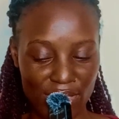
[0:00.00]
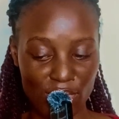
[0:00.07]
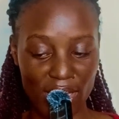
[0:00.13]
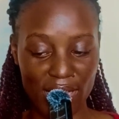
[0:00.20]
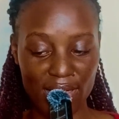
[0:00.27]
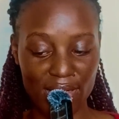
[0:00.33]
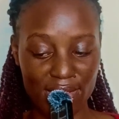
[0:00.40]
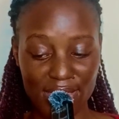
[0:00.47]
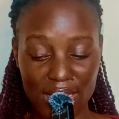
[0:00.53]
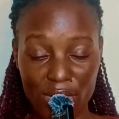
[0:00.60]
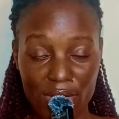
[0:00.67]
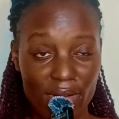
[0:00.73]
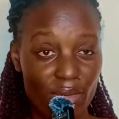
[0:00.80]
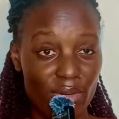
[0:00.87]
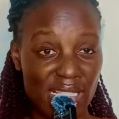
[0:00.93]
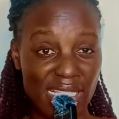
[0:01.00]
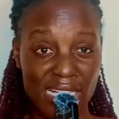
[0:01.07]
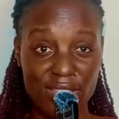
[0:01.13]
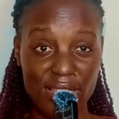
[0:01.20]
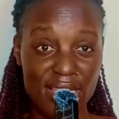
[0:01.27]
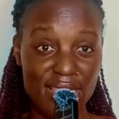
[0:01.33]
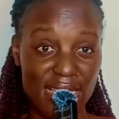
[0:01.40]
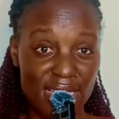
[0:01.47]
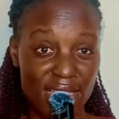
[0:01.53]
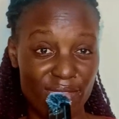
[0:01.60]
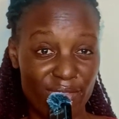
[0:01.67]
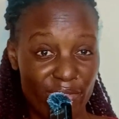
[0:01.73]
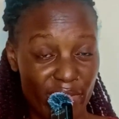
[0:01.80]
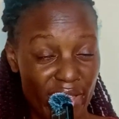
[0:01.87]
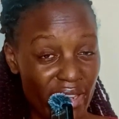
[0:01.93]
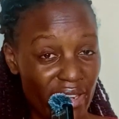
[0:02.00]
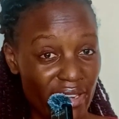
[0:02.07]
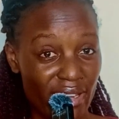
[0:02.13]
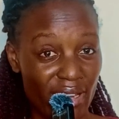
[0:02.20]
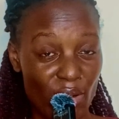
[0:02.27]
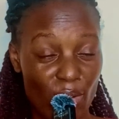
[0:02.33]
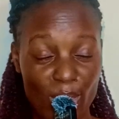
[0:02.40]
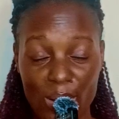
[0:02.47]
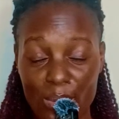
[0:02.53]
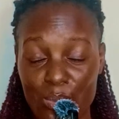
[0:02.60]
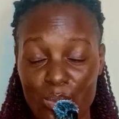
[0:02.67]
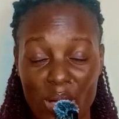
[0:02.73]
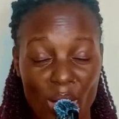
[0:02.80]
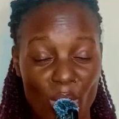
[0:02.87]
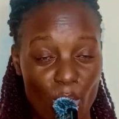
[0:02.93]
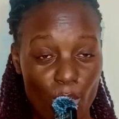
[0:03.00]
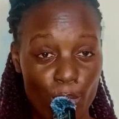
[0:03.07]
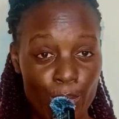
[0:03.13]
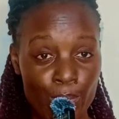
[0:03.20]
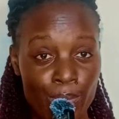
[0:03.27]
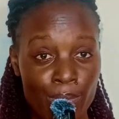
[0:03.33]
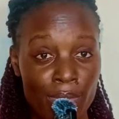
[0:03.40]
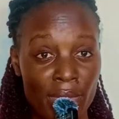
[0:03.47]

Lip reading: So like Stackover was actually started very long ago,